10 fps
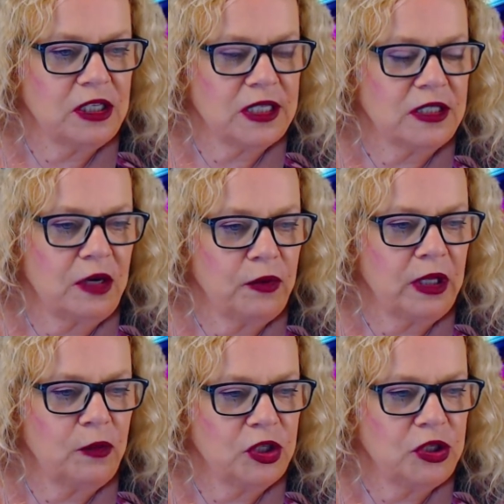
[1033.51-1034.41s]
It says, I
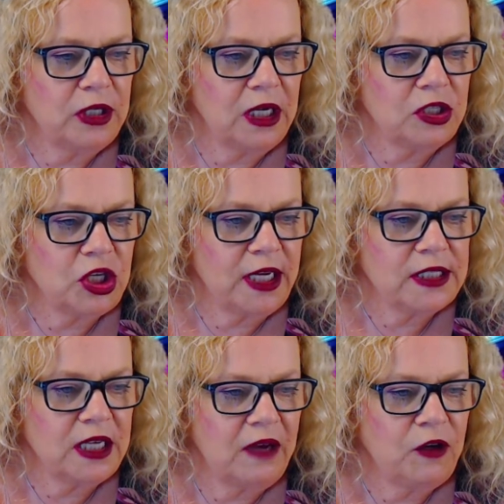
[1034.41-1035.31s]
really wish you'd get a
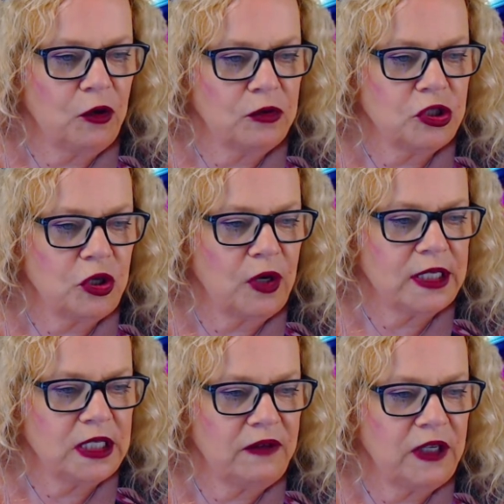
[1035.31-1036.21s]
chance to have your own show
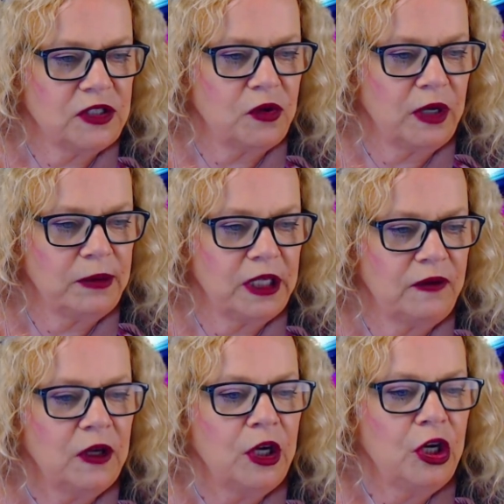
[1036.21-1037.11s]
on TV, so I
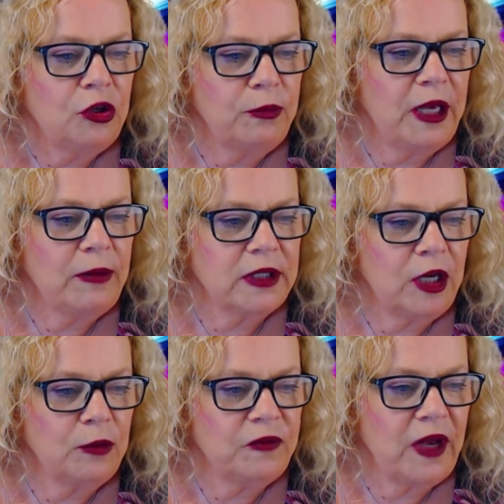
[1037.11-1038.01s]
believe you'd be able to
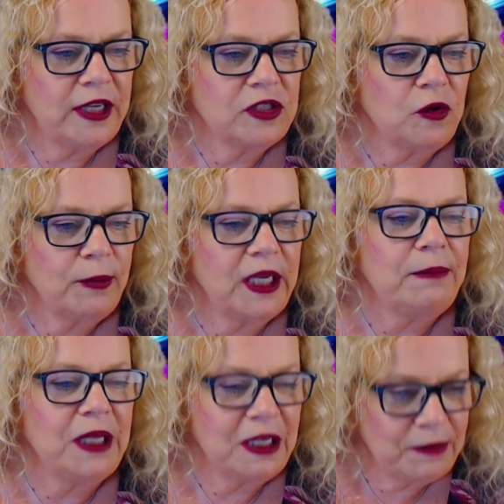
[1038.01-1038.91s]
help find so
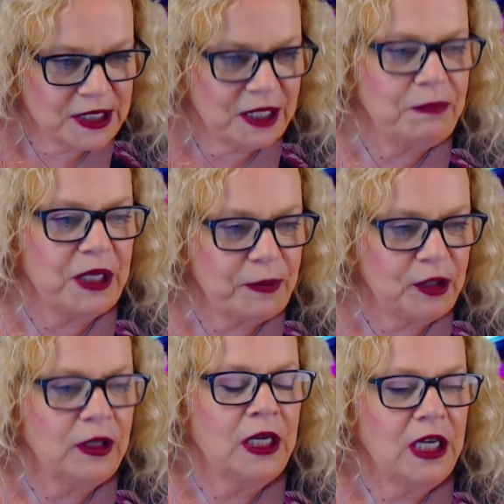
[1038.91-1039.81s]
many missing
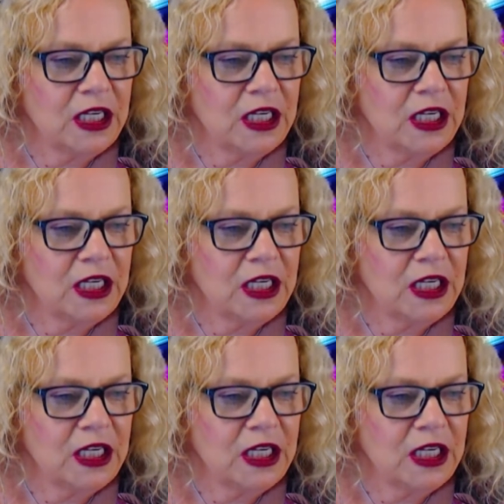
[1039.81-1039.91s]
people,